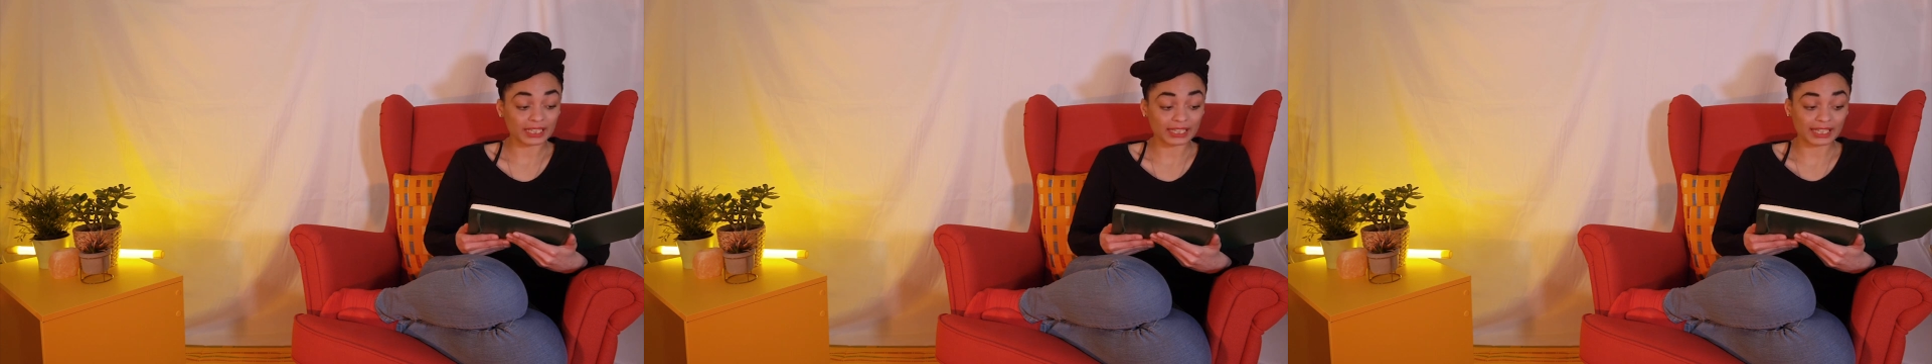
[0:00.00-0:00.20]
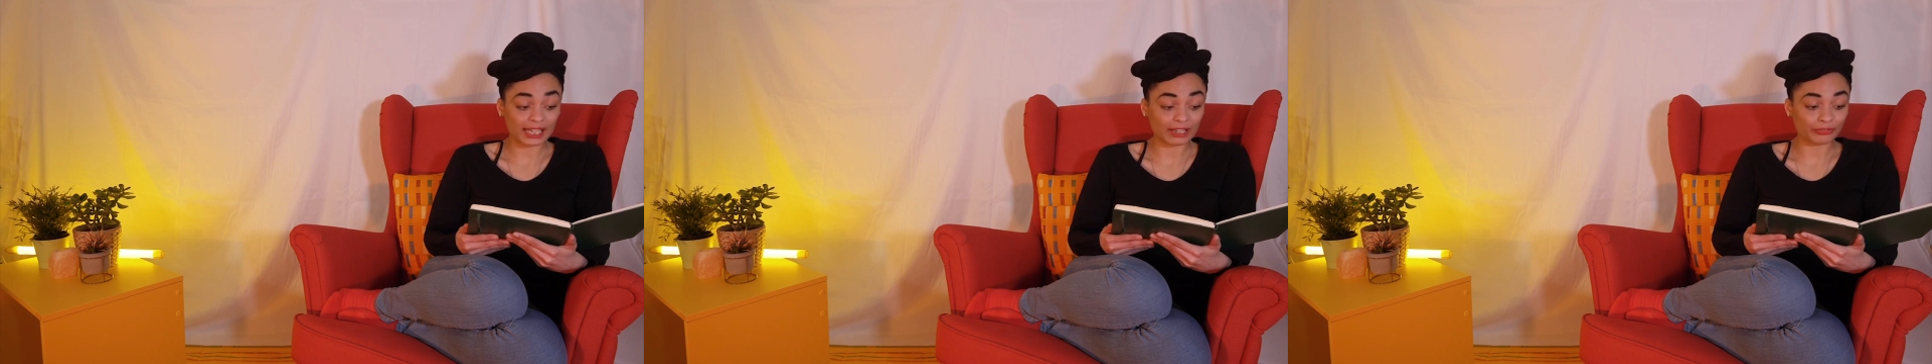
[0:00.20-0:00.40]

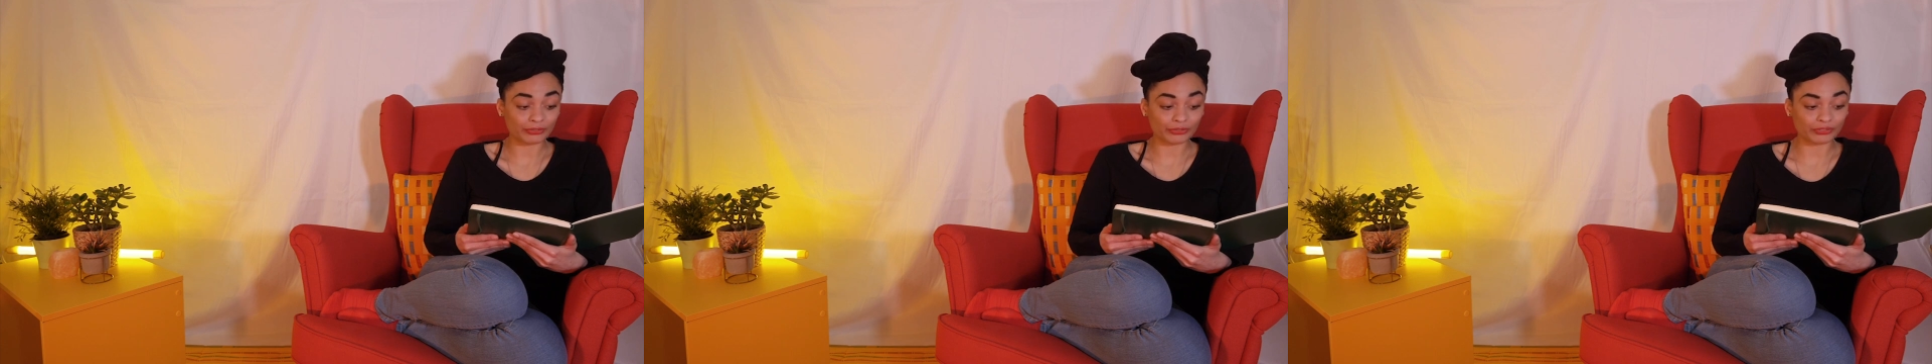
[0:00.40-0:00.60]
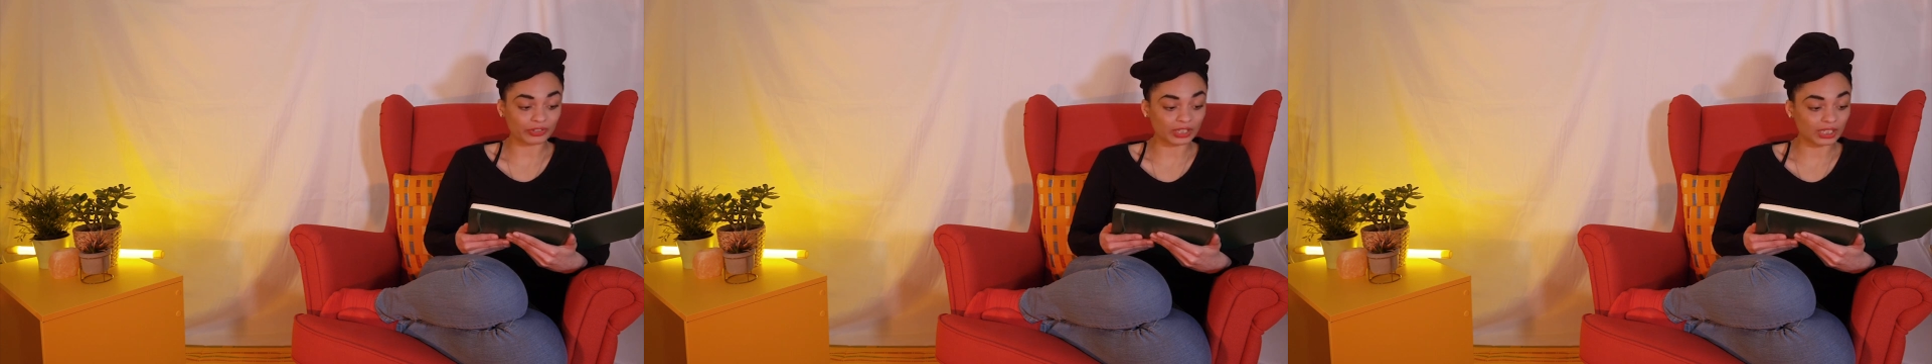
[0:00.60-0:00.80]

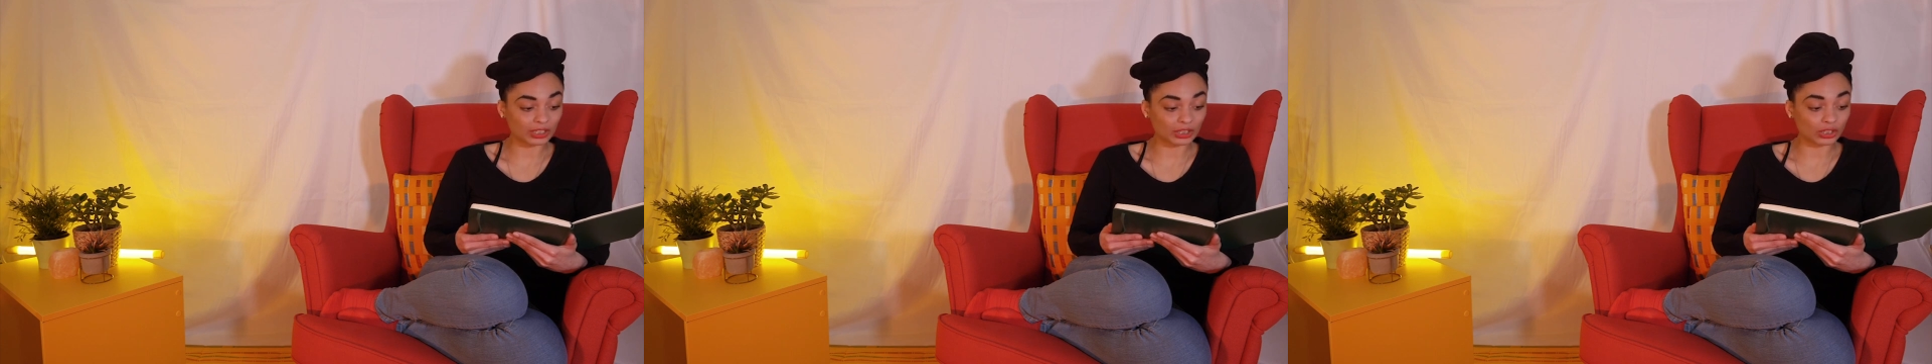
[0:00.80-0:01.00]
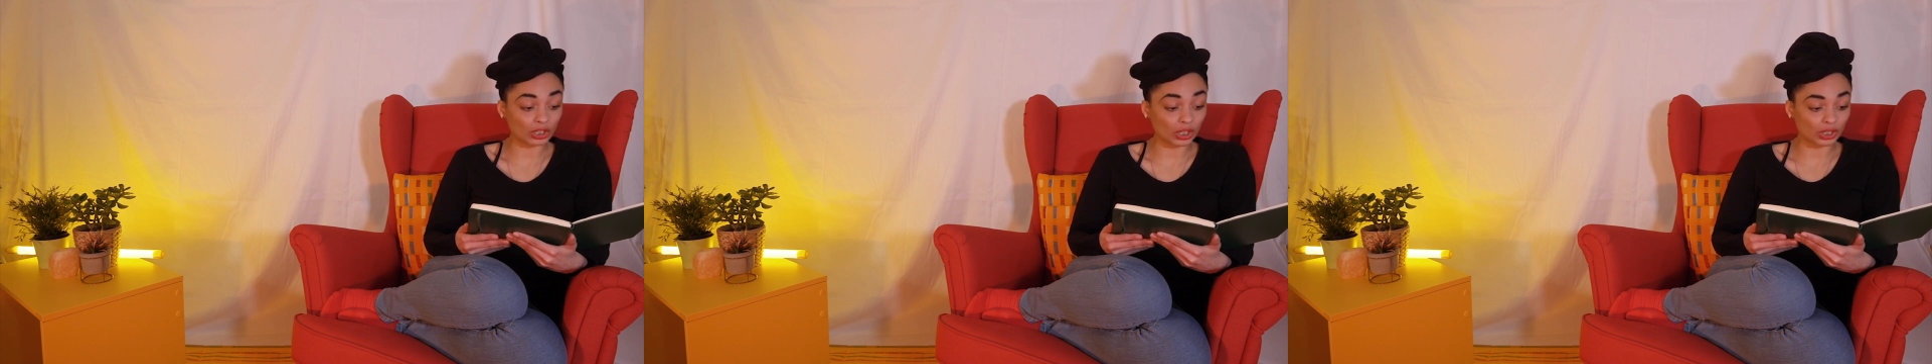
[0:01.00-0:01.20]
Left
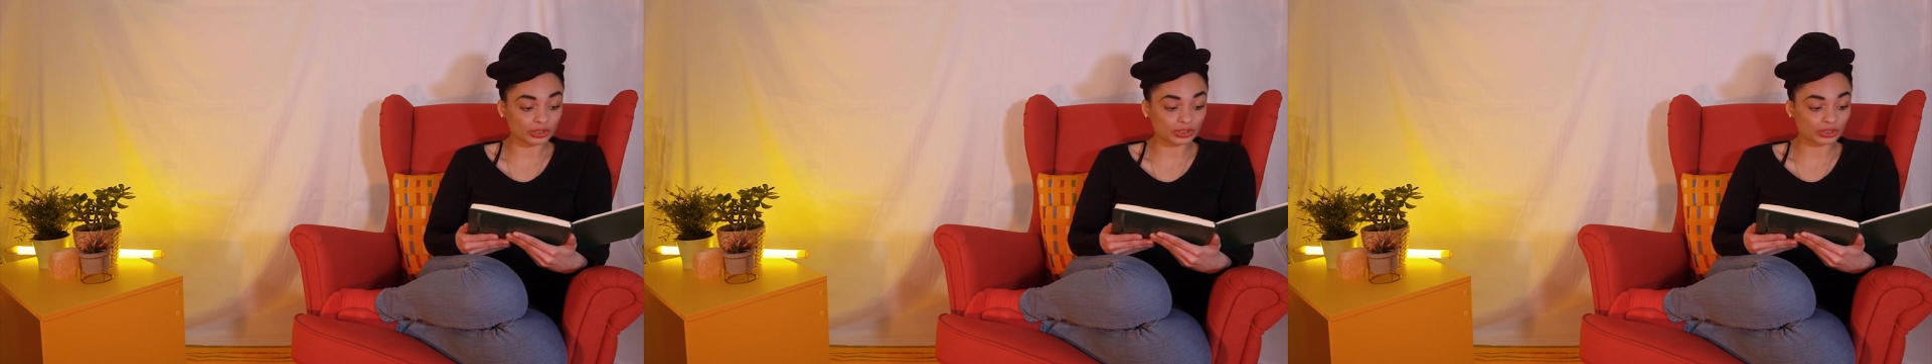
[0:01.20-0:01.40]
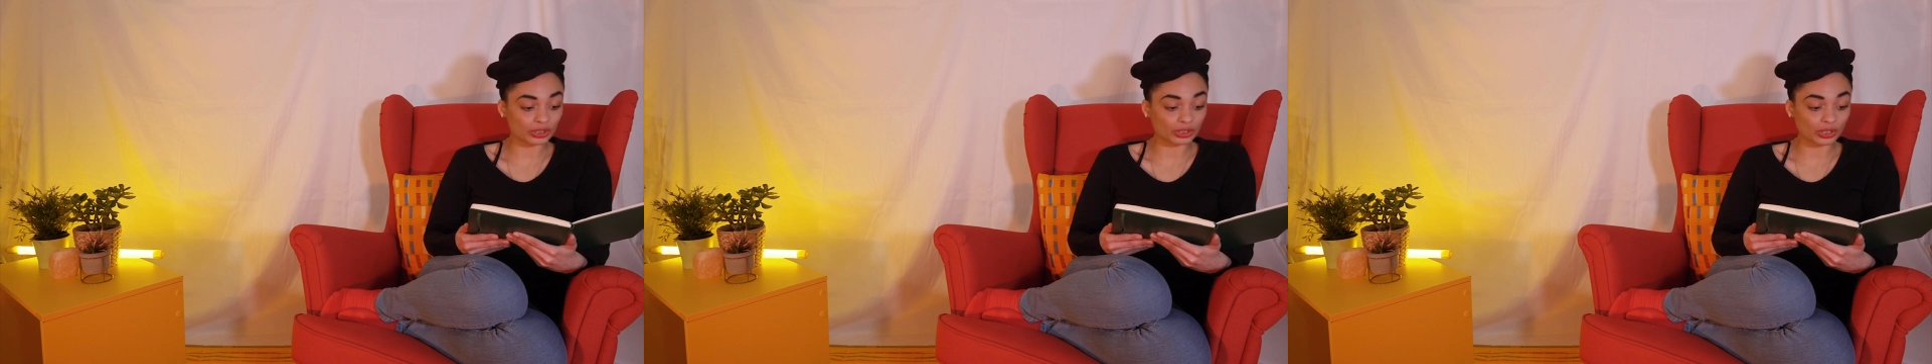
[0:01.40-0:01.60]
feeling
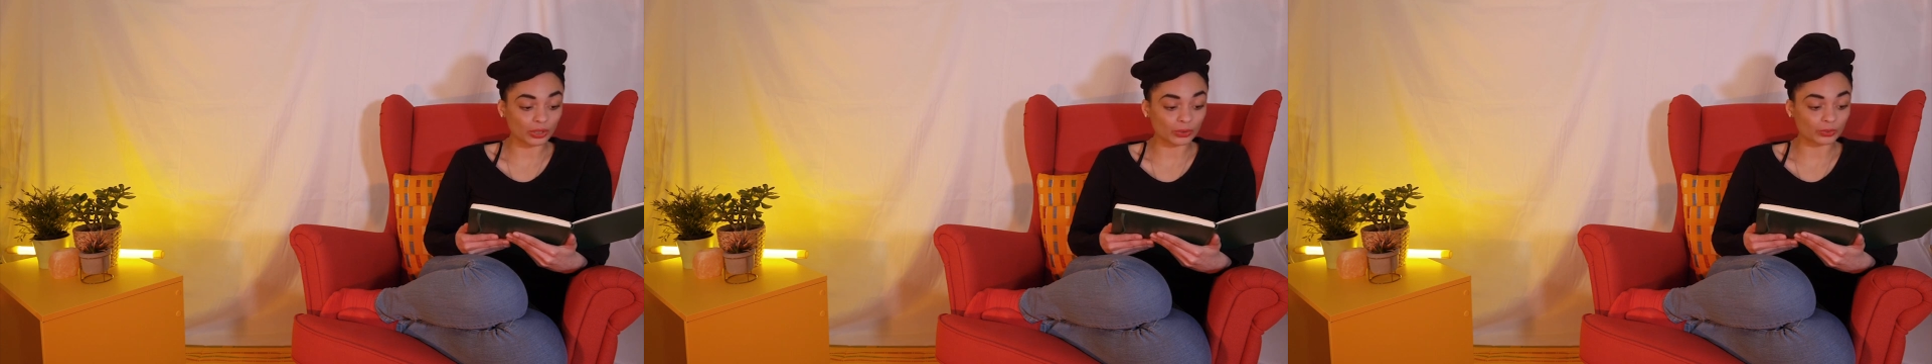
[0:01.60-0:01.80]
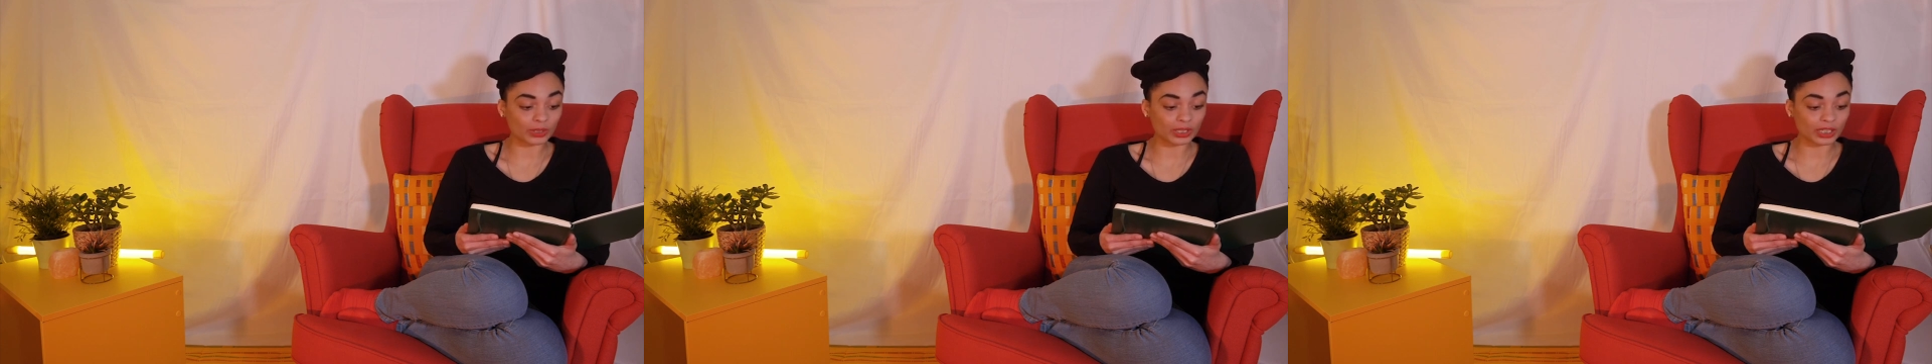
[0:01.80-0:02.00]
lost and
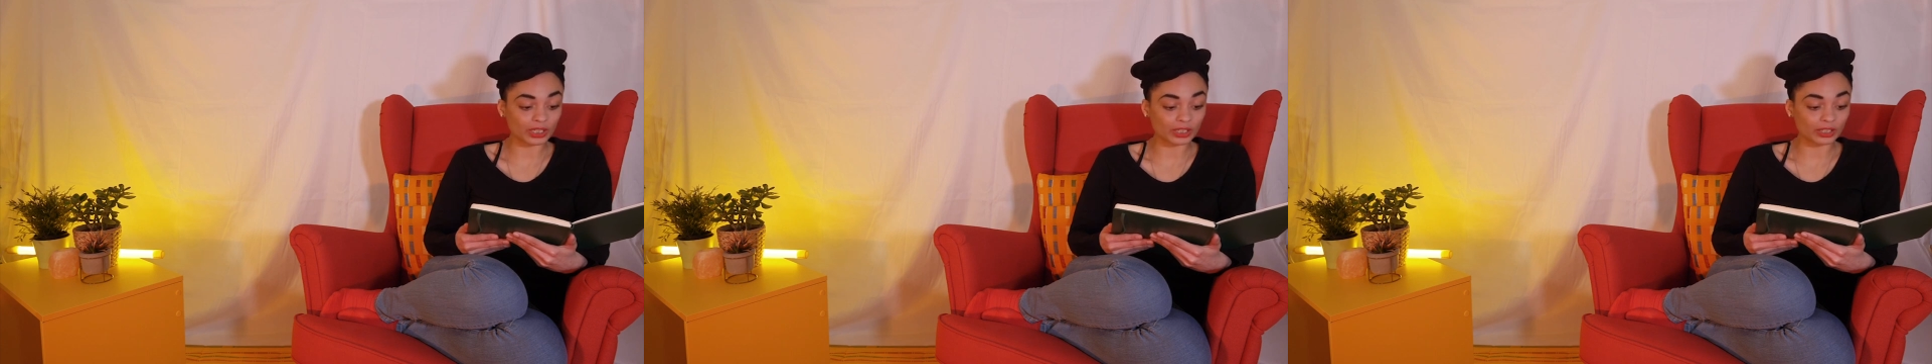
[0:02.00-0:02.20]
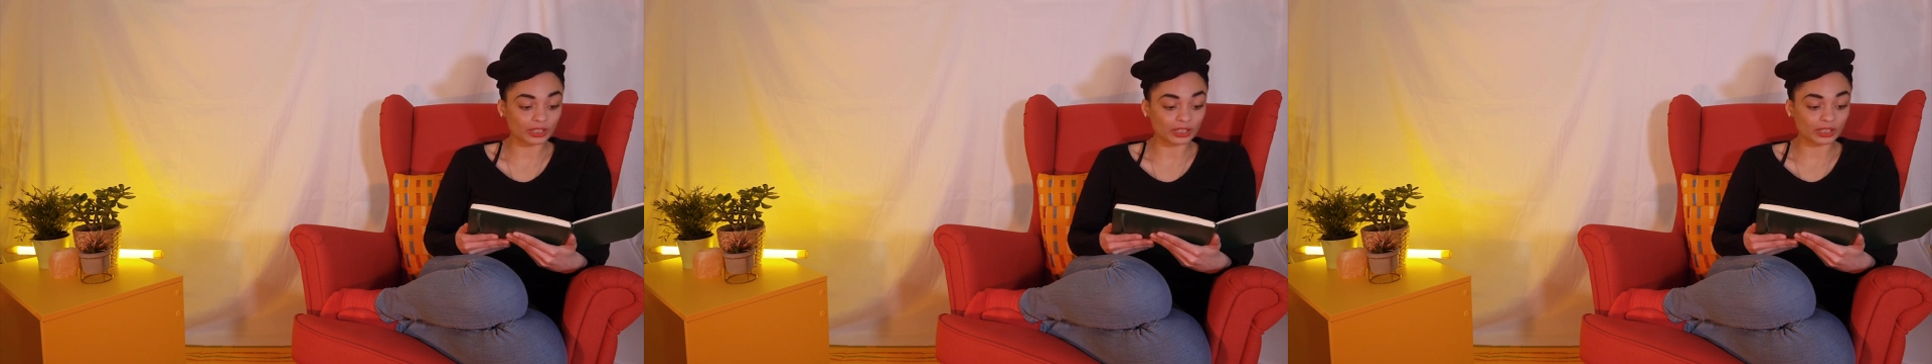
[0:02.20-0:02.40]
lonely,
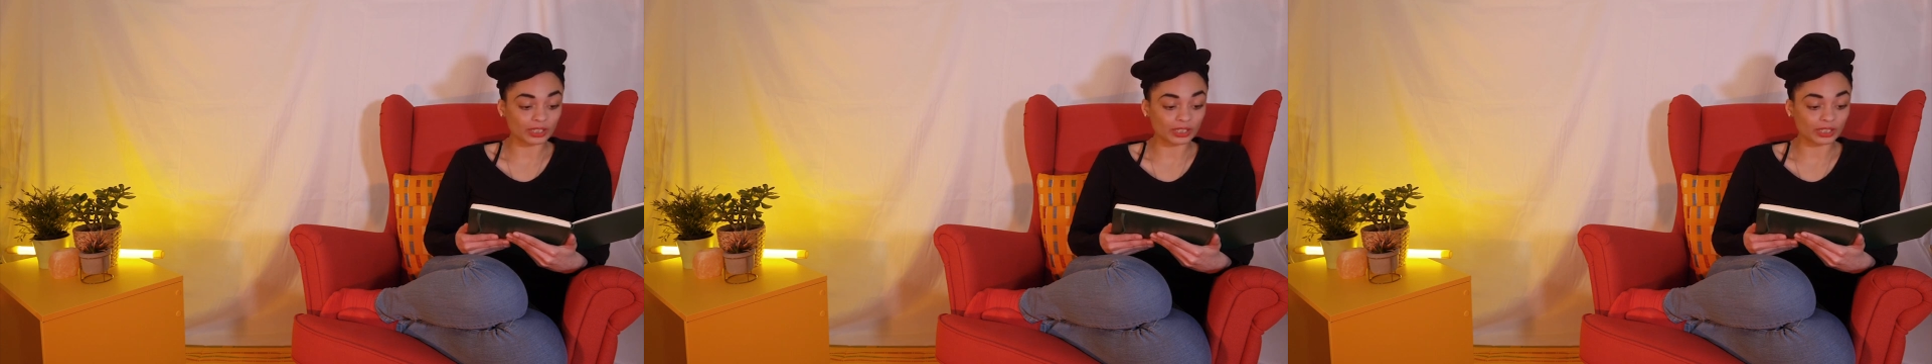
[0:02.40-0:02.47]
